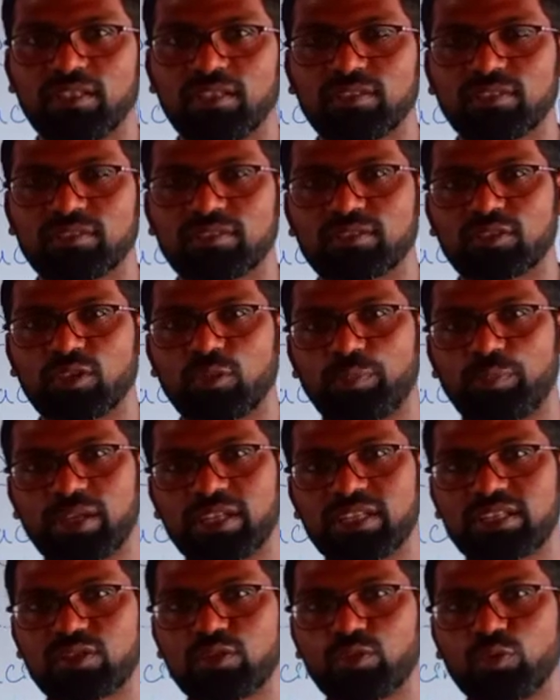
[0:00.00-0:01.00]
So
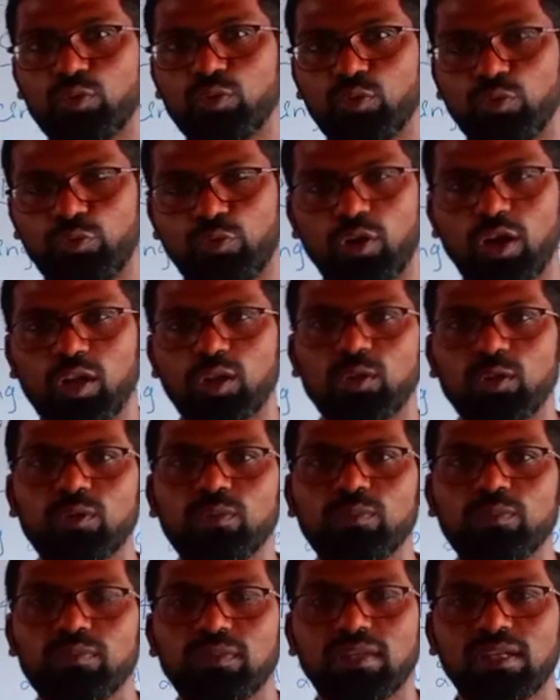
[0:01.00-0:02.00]
please do
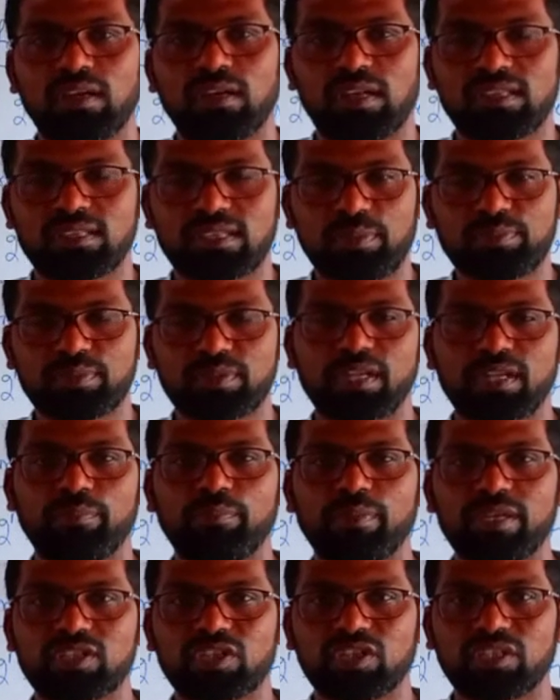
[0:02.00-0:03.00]
follow and subscribe
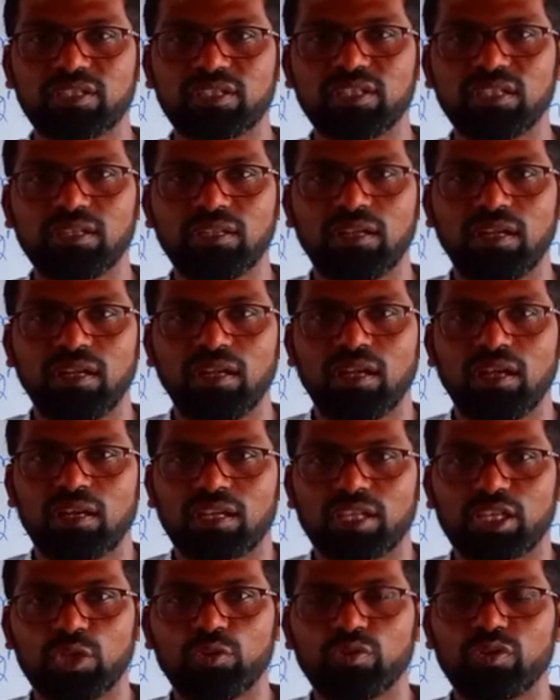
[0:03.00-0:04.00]
my channel.
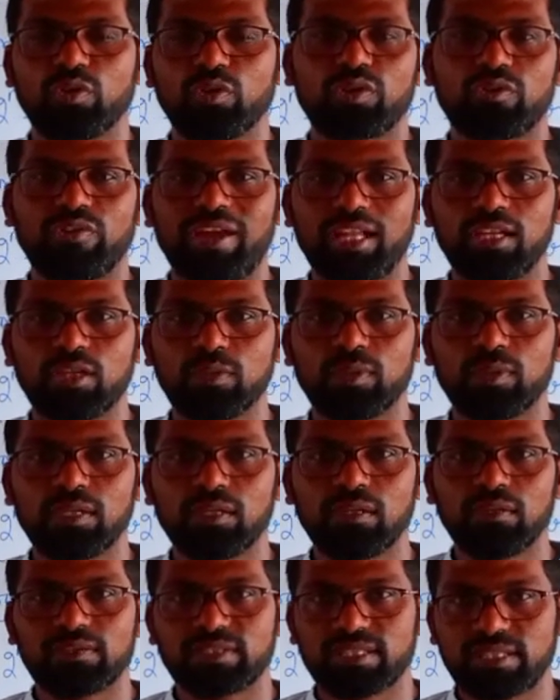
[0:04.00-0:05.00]
Give your
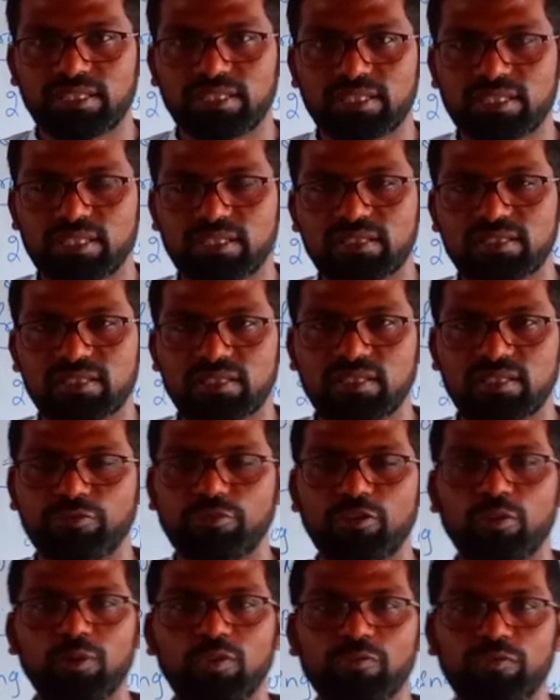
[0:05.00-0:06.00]
valuable suggestions in the
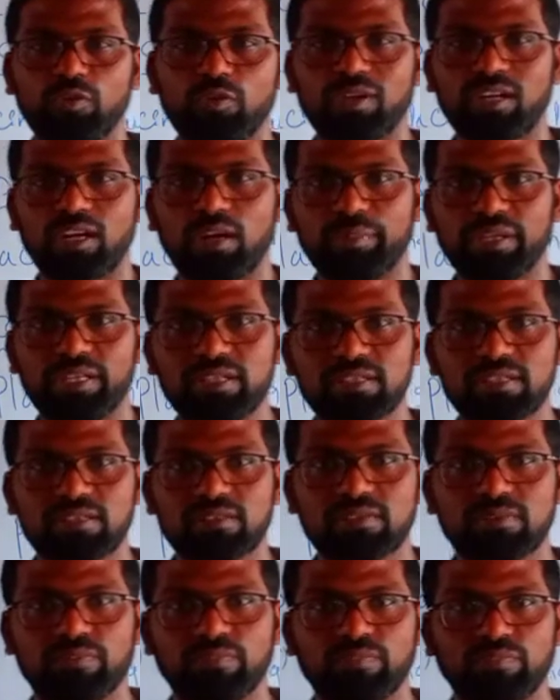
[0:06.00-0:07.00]
form of your comments.
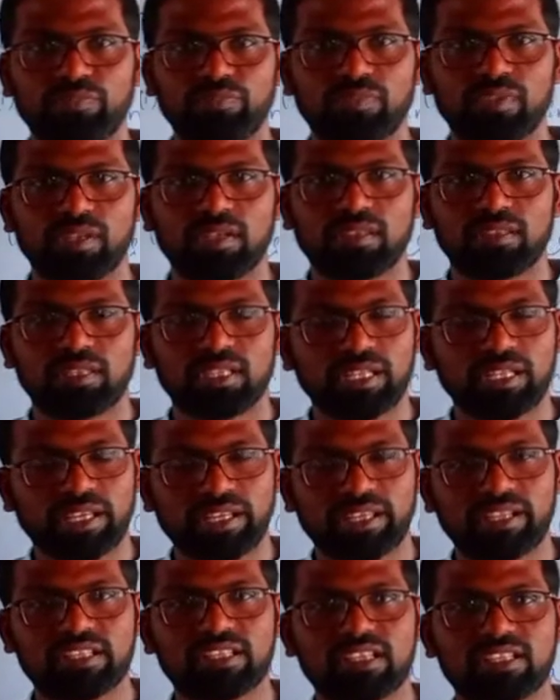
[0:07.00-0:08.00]
That
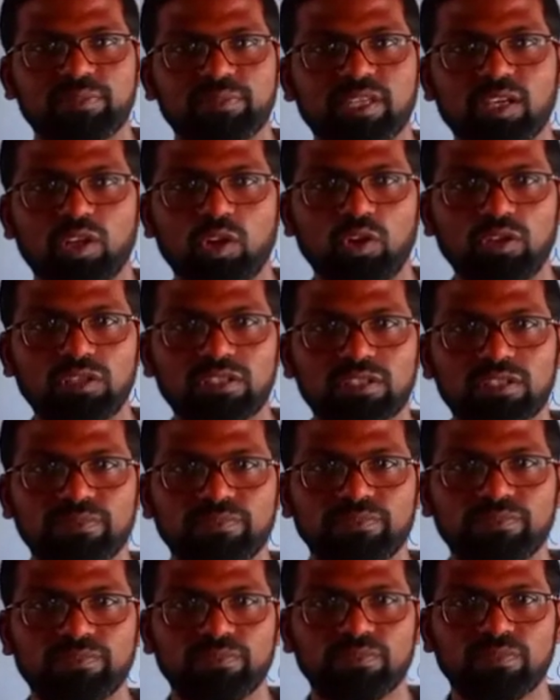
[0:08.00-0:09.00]
encourages me a lot.
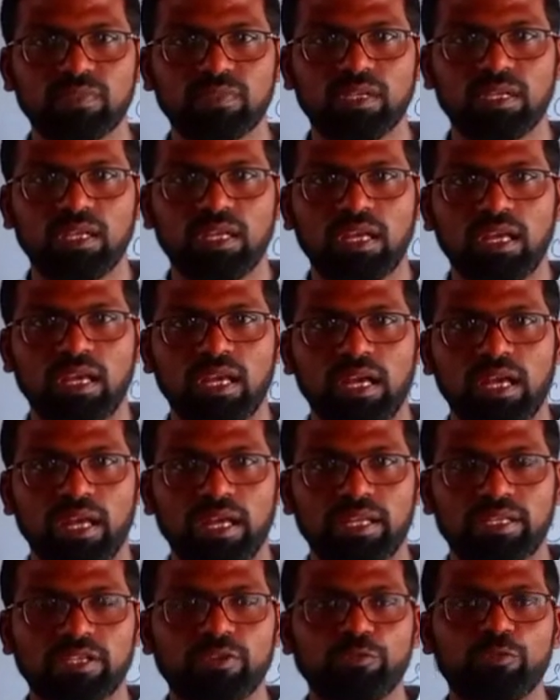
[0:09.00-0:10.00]

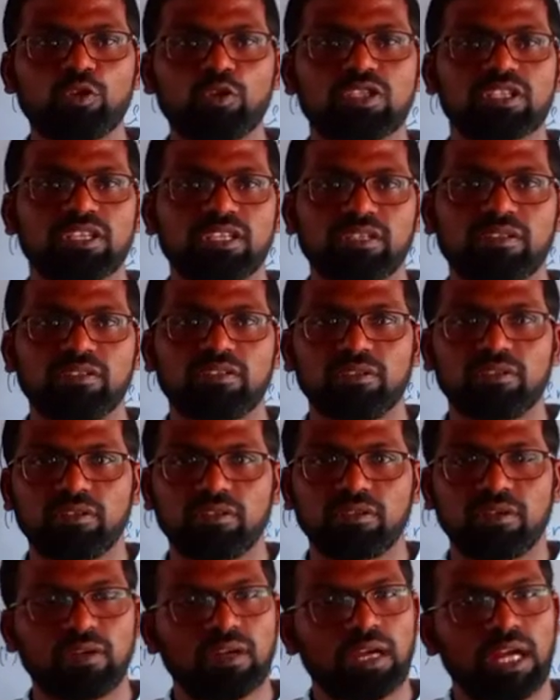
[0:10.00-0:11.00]
And in future
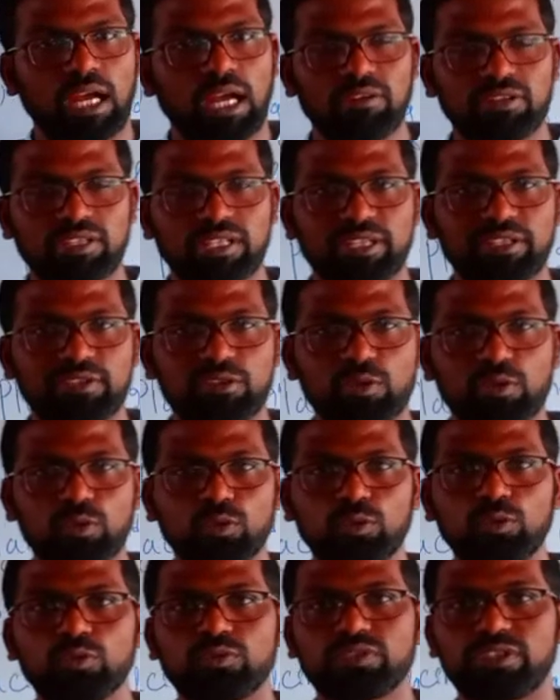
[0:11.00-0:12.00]
I will try to
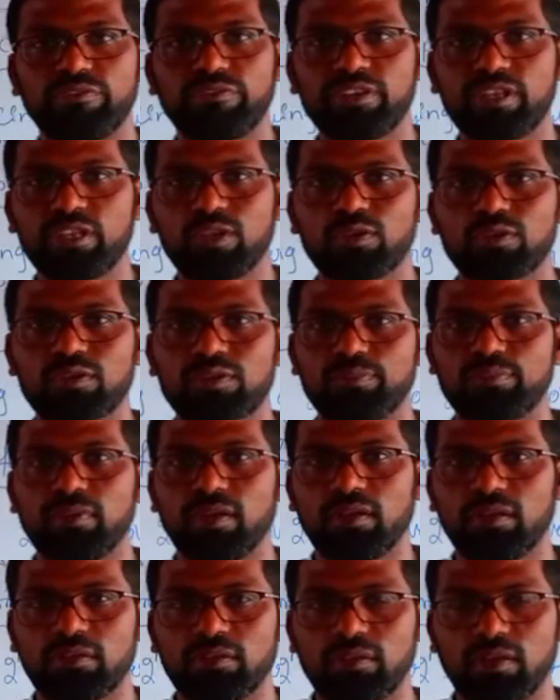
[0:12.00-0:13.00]
do the videos
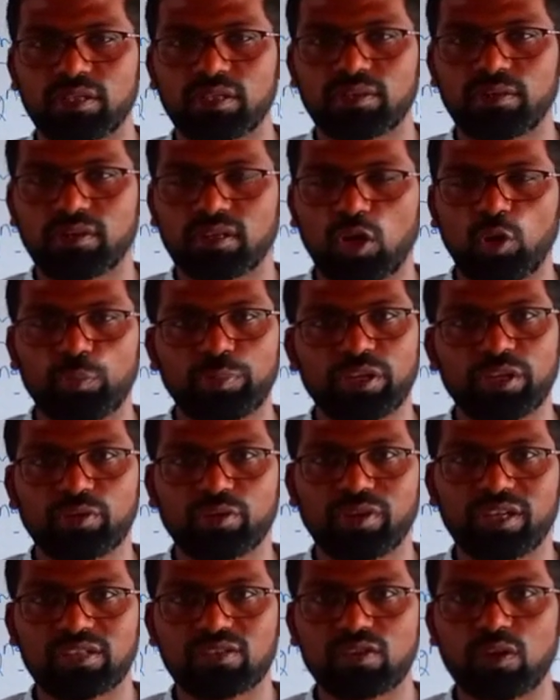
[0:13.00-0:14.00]
on competitive
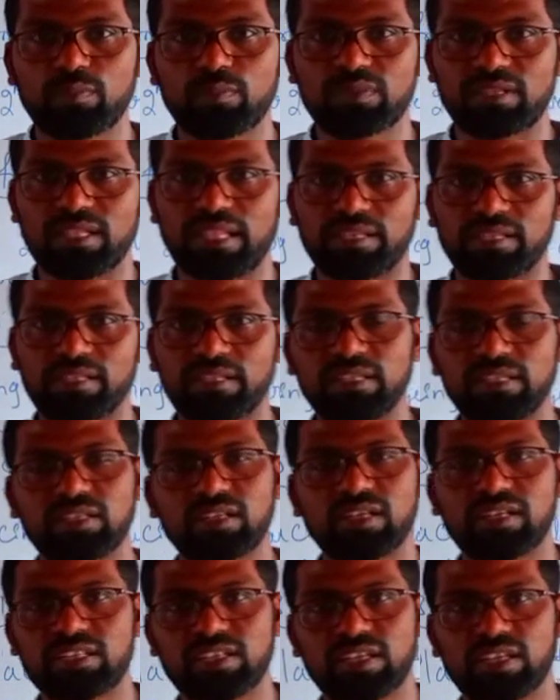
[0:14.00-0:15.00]
exams like NEET
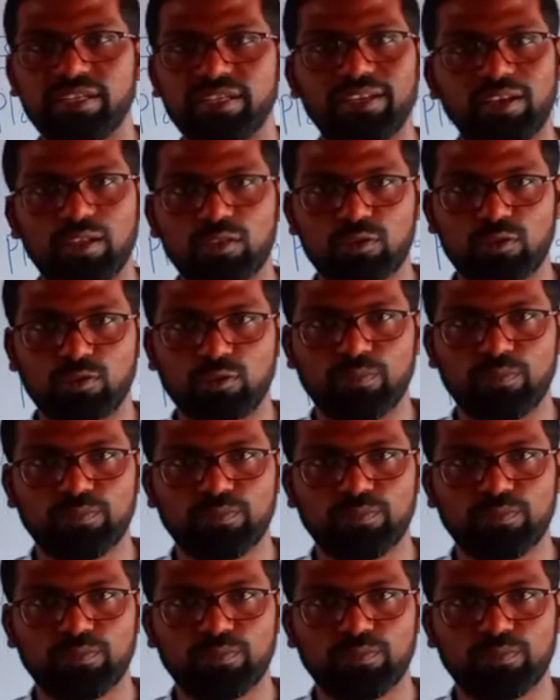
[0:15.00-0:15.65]
and JEE also.